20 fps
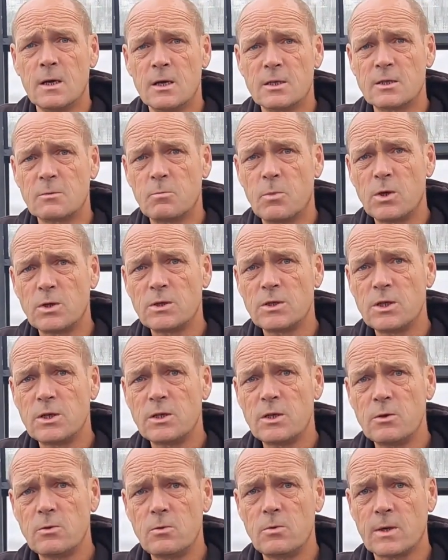I said, what do you
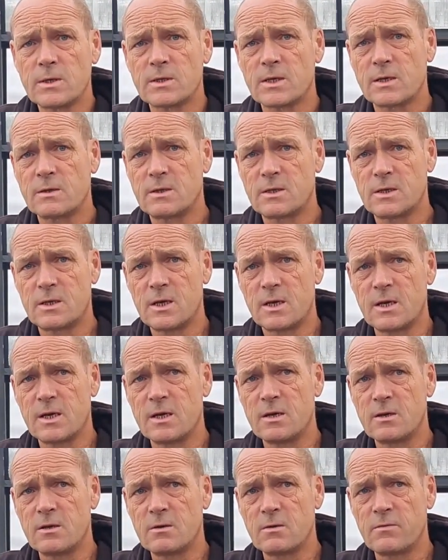do? I said,
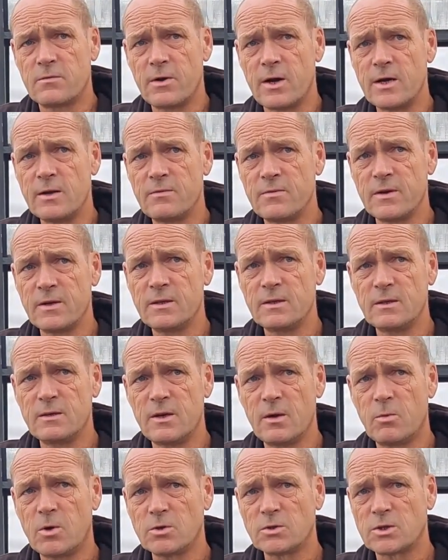for anything
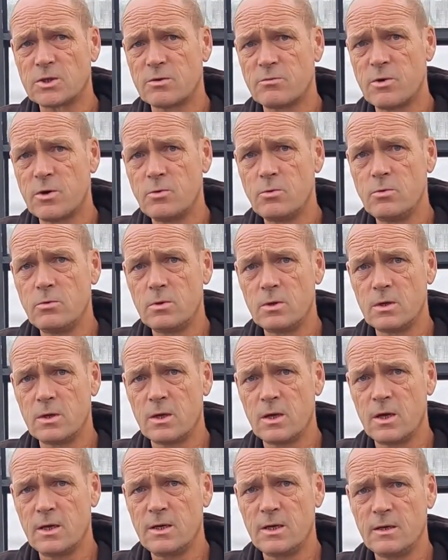you want to root
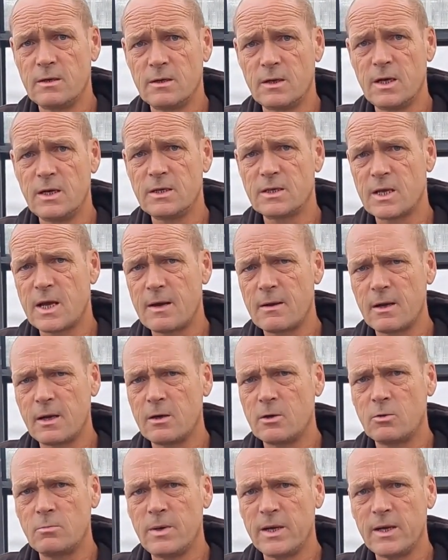and it needs that
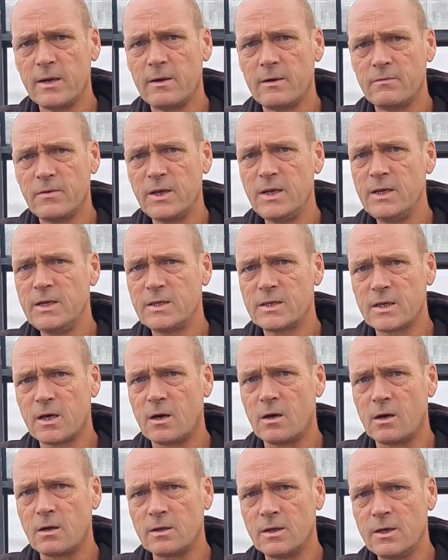little bit of heat
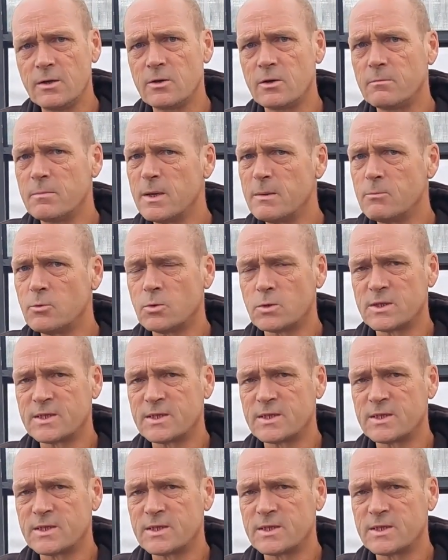or, you know, a bit more